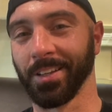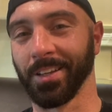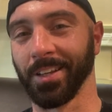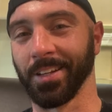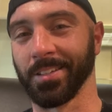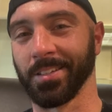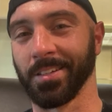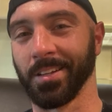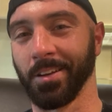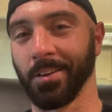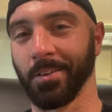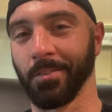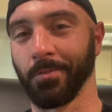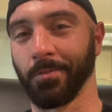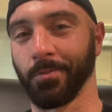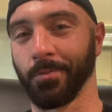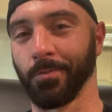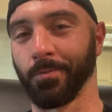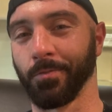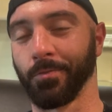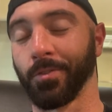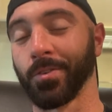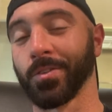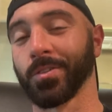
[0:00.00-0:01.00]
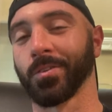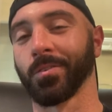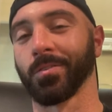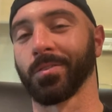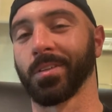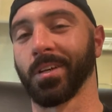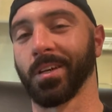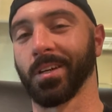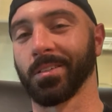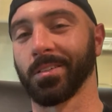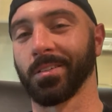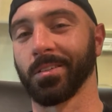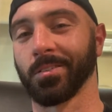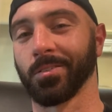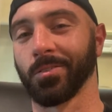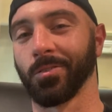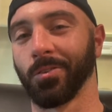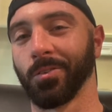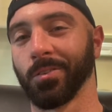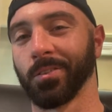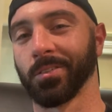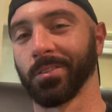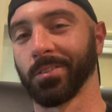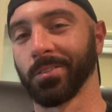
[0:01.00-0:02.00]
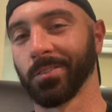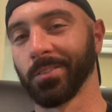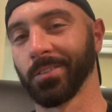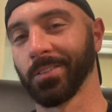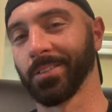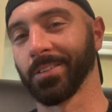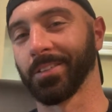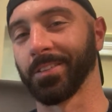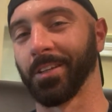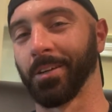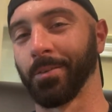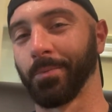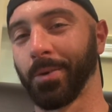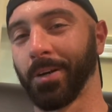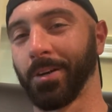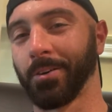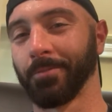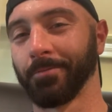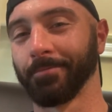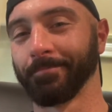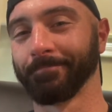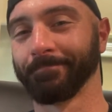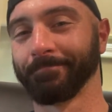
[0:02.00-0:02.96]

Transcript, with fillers: That's it from Frisco, Texas, Golden. See you tomorrow.